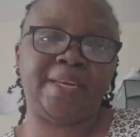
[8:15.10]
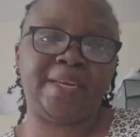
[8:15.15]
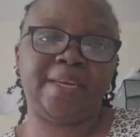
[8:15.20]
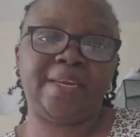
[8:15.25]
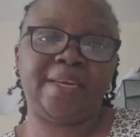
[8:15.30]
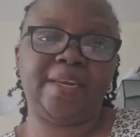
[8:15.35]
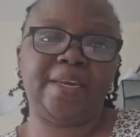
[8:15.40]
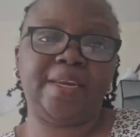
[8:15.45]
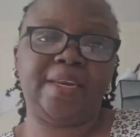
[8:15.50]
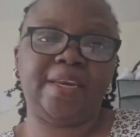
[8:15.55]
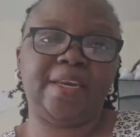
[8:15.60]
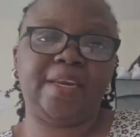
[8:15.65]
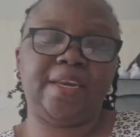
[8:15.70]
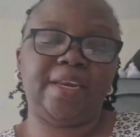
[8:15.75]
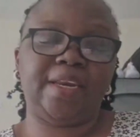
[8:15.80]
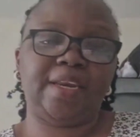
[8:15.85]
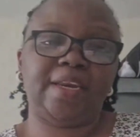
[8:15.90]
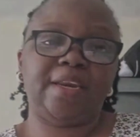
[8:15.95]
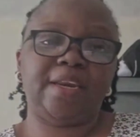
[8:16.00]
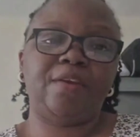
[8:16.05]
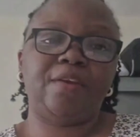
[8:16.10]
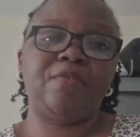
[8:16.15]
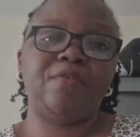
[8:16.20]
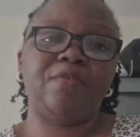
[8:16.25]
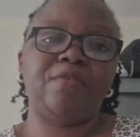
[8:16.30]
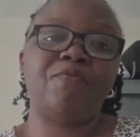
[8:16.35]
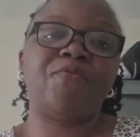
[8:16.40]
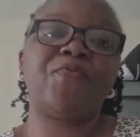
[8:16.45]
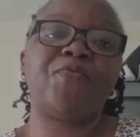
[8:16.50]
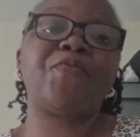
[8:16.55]
standing
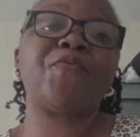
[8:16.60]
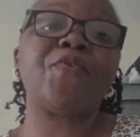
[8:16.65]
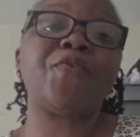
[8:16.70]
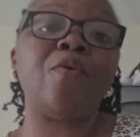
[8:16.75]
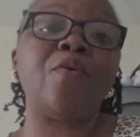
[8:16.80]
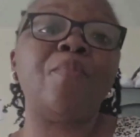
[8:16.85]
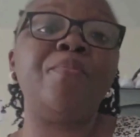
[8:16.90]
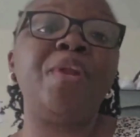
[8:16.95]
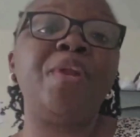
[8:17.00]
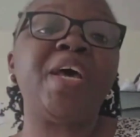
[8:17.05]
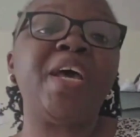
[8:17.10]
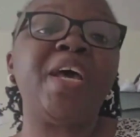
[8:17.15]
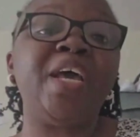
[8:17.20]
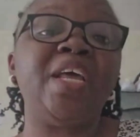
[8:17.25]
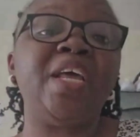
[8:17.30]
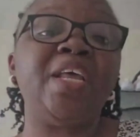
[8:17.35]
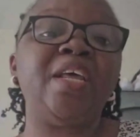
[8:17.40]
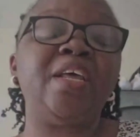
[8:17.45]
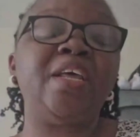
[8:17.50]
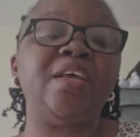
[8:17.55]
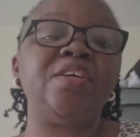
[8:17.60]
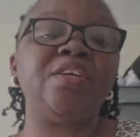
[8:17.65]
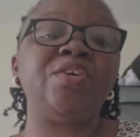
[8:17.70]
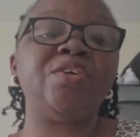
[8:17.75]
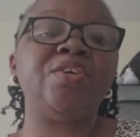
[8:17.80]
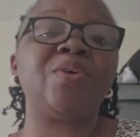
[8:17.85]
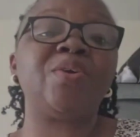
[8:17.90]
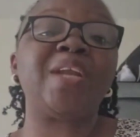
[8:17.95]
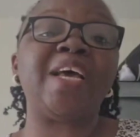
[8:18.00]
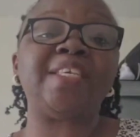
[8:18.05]
from
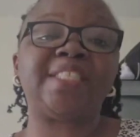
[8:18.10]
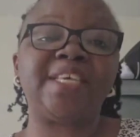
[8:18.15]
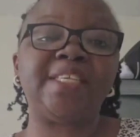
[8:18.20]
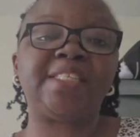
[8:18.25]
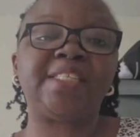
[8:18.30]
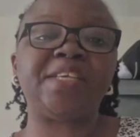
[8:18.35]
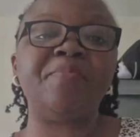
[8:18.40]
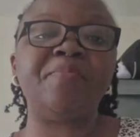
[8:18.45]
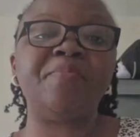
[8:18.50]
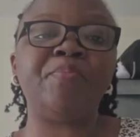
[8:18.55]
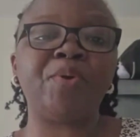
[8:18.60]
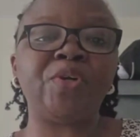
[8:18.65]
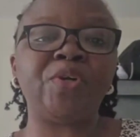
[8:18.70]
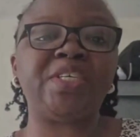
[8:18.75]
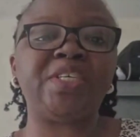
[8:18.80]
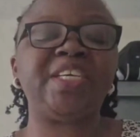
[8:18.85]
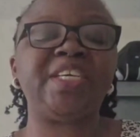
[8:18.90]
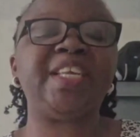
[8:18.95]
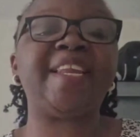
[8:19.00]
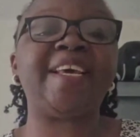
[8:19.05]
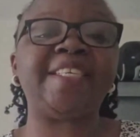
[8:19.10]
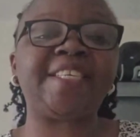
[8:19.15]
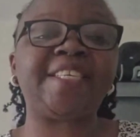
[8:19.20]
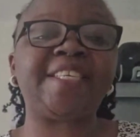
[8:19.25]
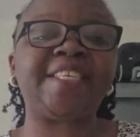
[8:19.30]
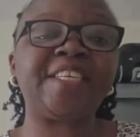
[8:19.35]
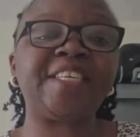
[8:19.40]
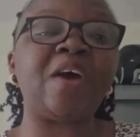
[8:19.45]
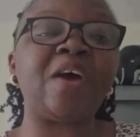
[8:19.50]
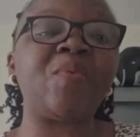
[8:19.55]
your licensing
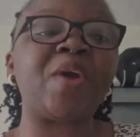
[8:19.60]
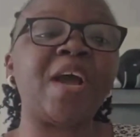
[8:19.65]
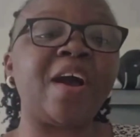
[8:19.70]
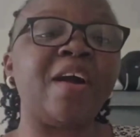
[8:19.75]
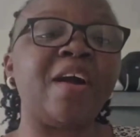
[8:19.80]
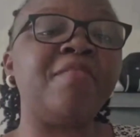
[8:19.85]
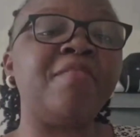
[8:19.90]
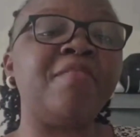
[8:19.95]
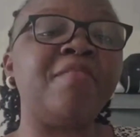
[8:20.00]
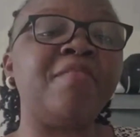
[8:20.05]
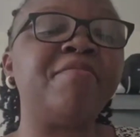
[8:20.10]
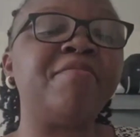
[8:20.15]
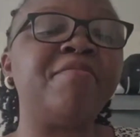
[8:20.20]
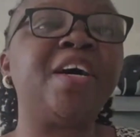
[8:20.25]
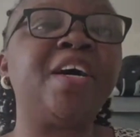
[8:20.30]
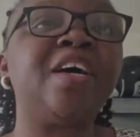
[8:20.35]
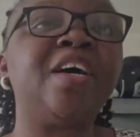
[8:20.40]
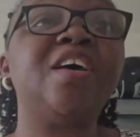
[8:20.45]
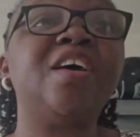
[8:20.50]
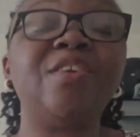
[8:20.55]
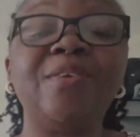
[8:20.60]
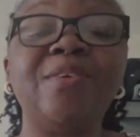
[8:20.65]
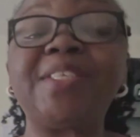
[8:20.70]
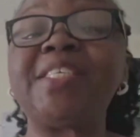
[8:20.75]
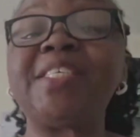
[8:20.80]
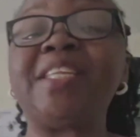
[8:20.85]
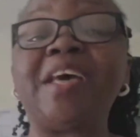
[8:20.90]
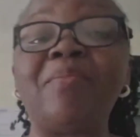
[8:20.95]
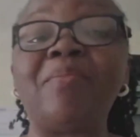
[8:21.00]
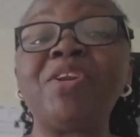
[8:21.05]
body. In Nigeria, we have
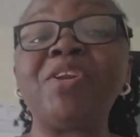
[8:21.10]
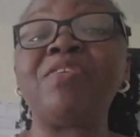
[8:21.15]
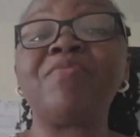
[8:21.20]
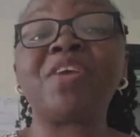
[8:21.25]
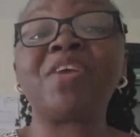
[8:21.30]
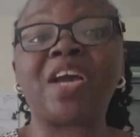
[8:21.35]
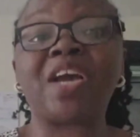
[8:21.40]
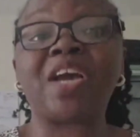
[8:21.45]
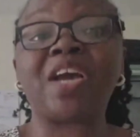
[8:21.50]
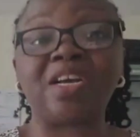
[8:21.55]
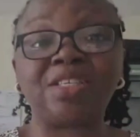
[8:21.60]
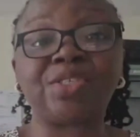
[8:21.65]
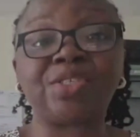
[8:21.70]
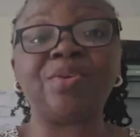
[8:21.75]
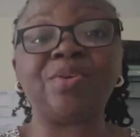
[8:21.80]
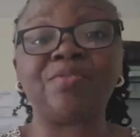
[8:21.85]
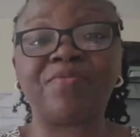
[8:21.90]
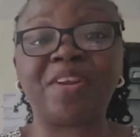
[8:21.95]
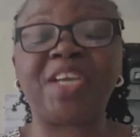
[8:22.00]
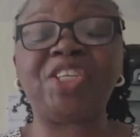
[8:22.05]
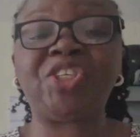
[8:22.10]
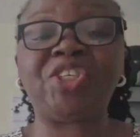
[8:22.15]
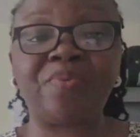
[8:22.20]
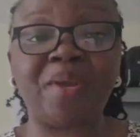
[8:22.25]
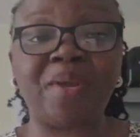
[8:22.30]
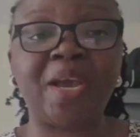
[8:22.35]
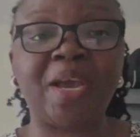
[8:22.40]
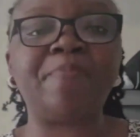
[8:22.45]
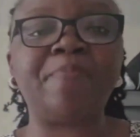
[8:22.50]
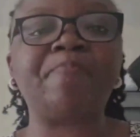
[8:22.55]
Nursing and Midwifery Council
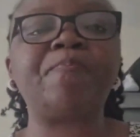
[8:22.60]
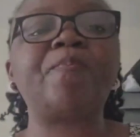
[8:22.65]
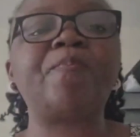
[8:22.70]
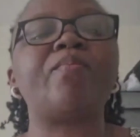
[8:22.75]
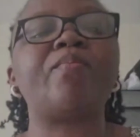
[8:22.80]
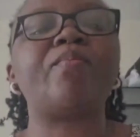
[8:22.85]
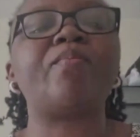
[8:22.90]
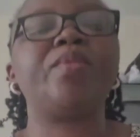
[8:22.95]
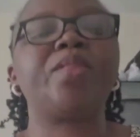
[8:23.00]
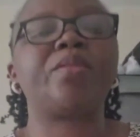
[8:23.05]
of Nigeria.